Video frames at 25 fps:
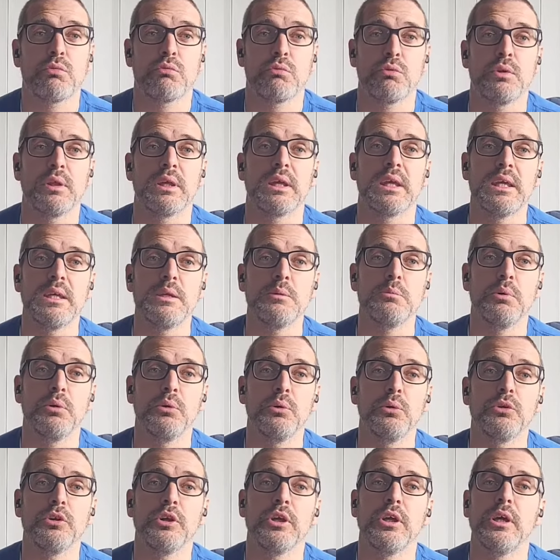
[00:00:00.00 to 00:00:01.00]
through the
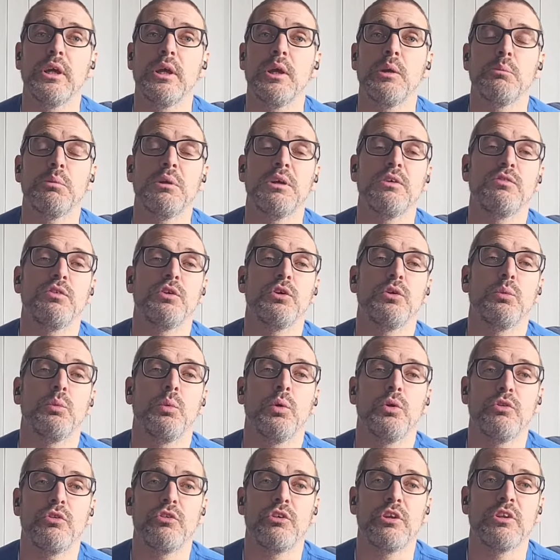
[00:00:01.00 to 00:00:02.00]
keyboard, but if you're
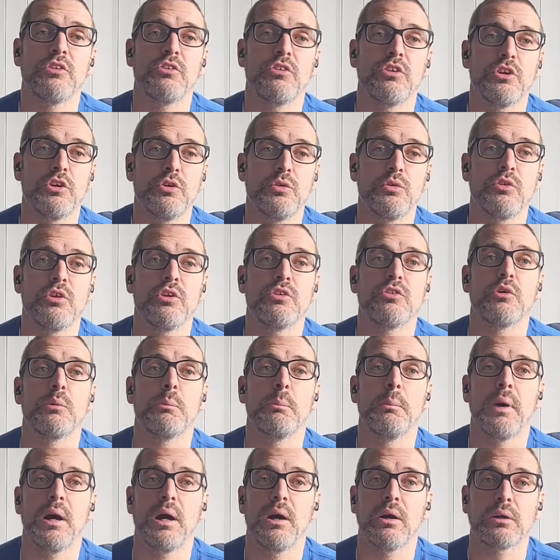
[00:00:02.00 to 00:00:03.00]
wanting to use it to
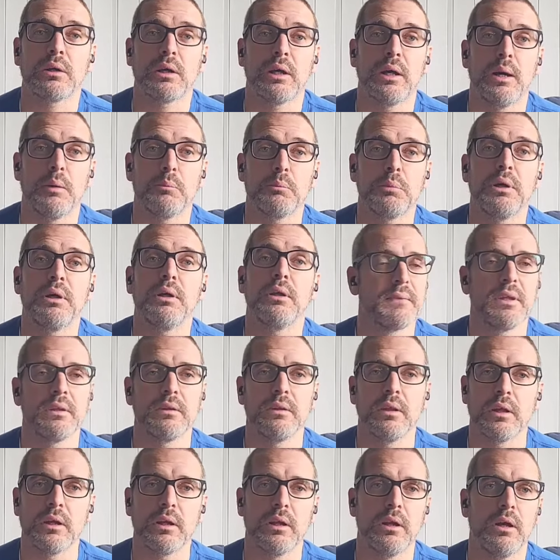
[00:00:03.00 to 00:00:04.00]
mark up,
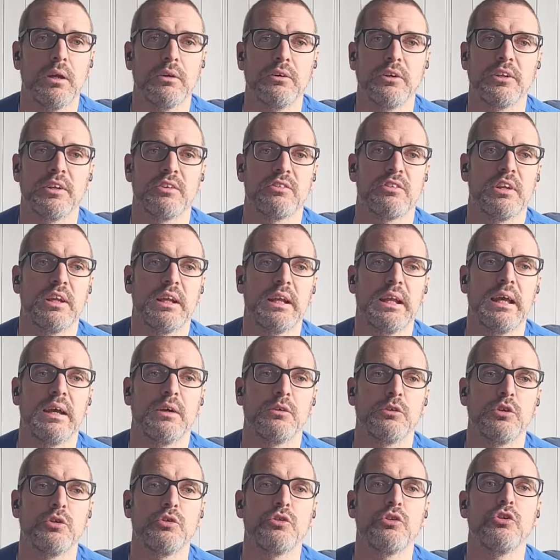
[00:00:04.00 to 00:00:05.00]
the Clara doesn't allow
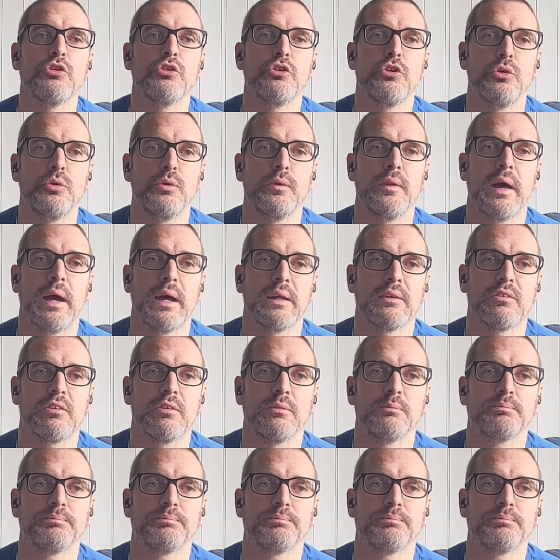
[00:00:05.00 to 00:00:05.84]
you to do that.